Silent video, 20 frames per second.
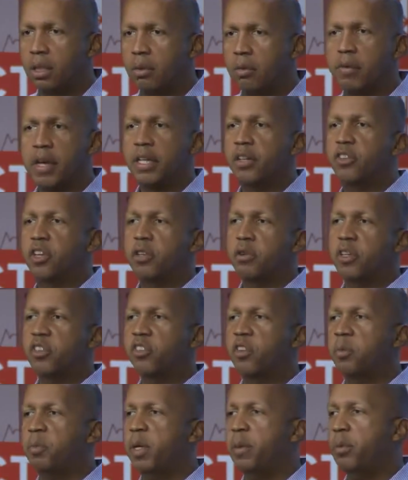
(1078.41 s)
We've got a
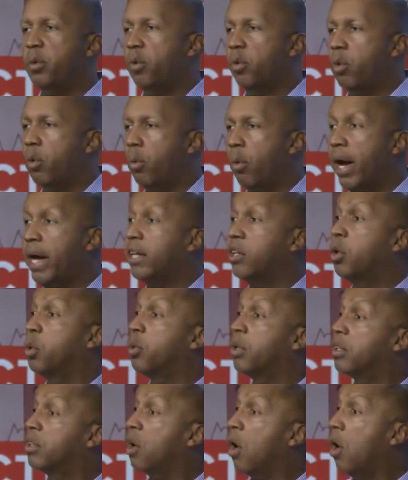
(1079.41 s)
generation of people who are white who
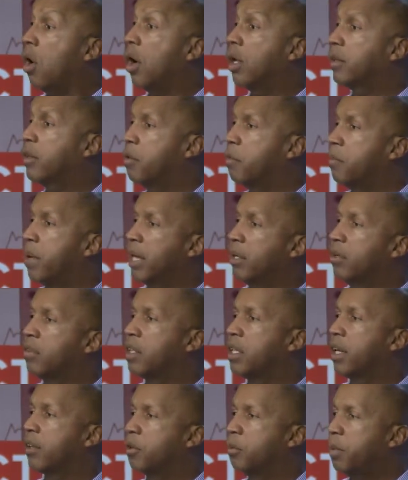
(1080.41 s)
were taught they're better
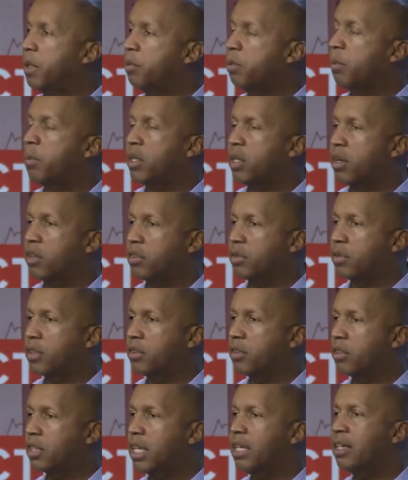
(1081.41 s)
than other people because of
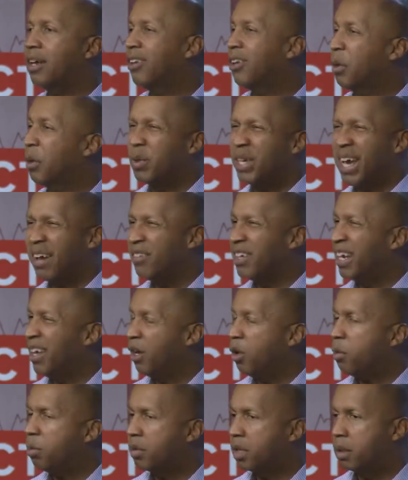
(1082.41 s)
their skin color, haven't
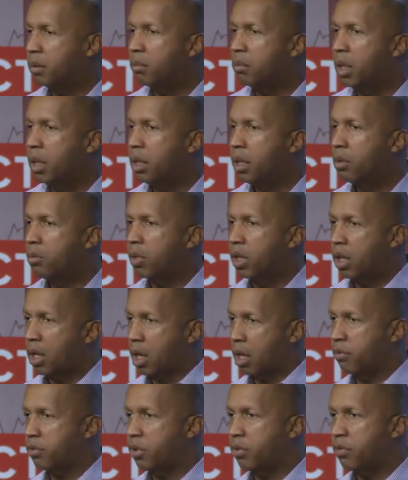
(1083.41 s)
helped them
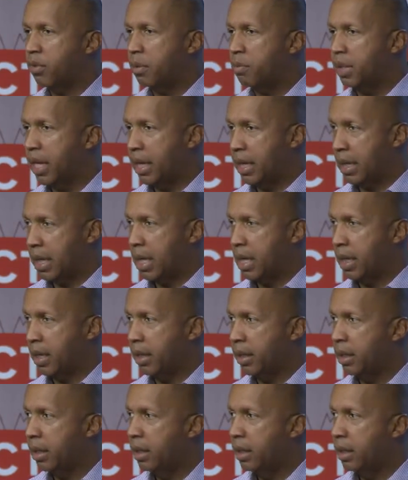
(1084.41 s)
recover from that lie.